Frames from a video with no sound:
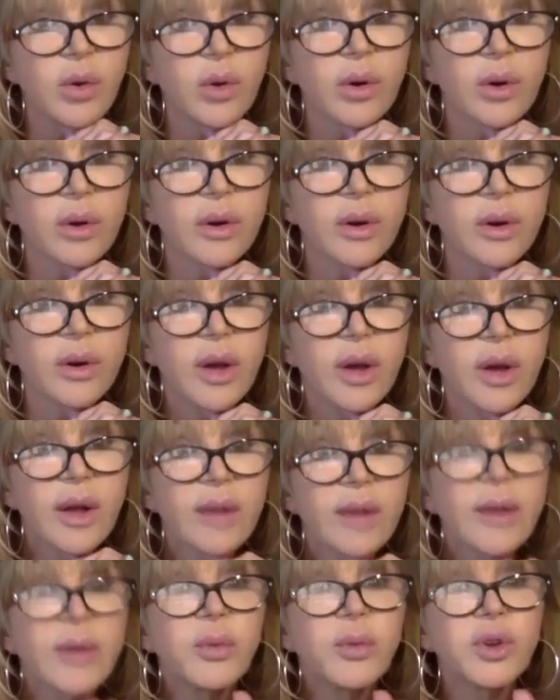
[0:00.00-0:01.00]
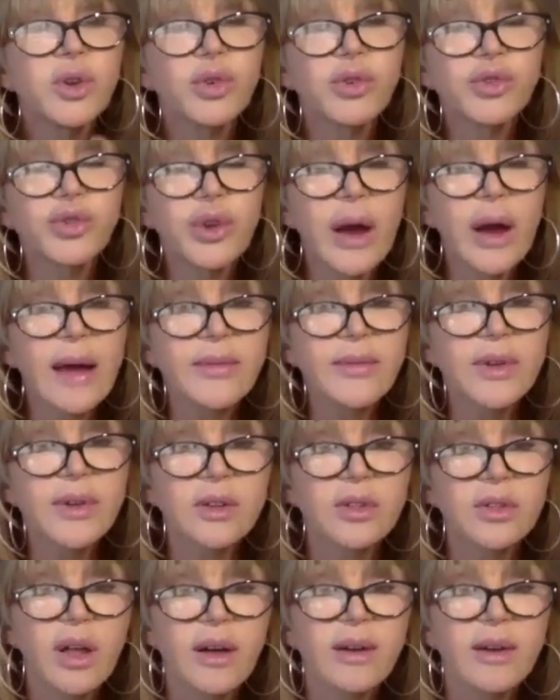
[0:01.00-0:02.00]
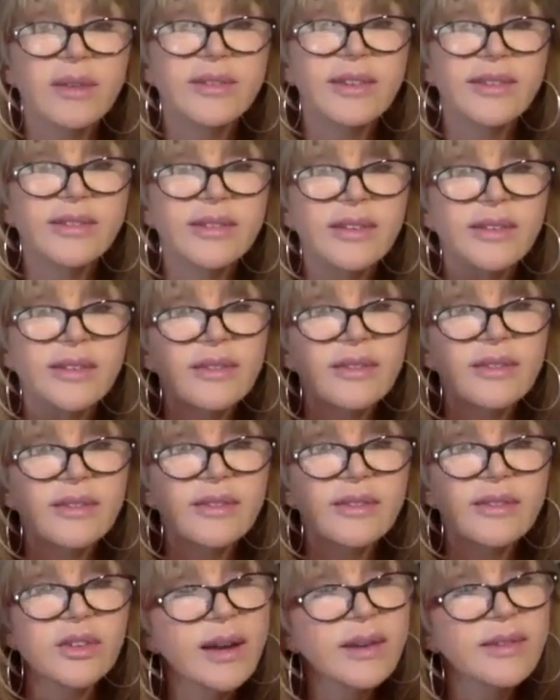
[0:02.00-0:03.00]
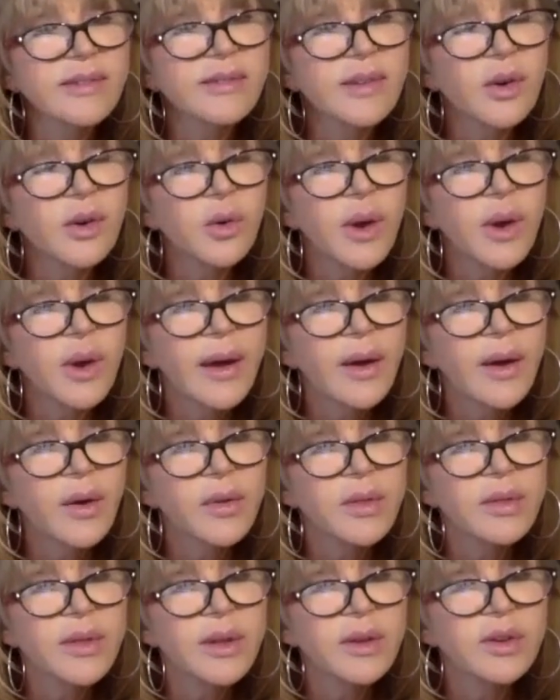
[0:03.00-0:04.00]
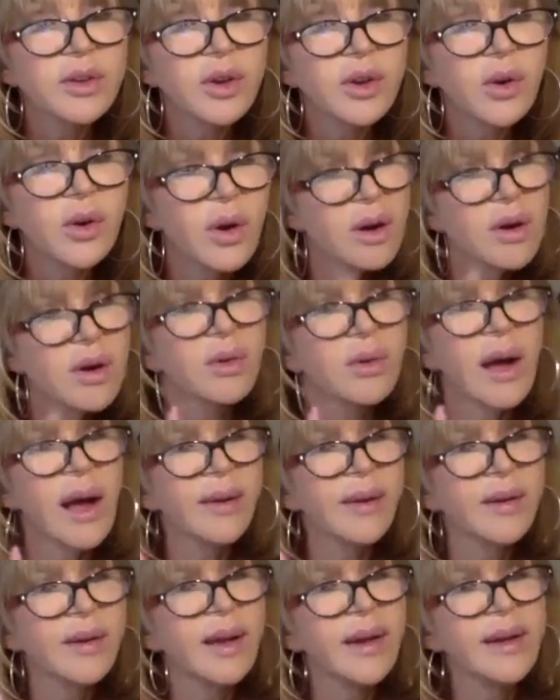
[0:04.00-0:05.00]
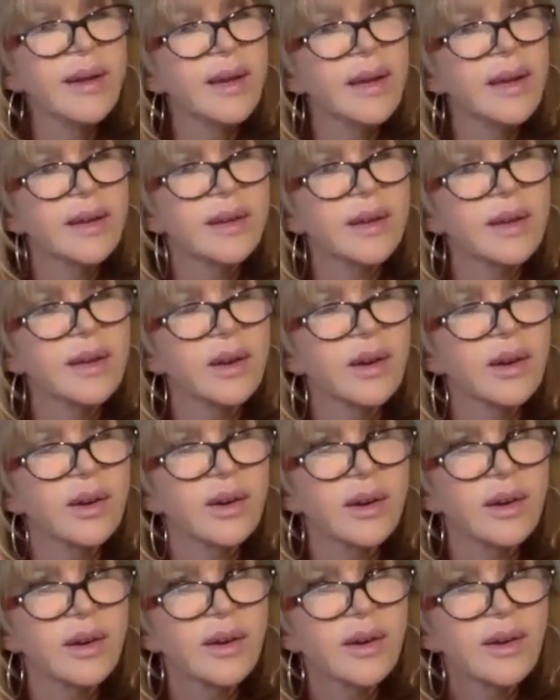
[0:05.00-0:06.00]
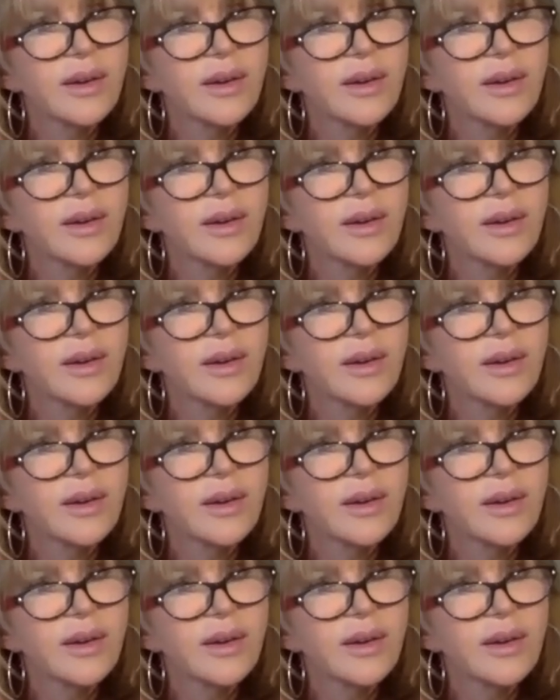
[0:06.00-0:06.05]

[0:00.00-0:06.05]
or like when you're driving a long distance and you kind of zone out and then you go, oh, how did I get here?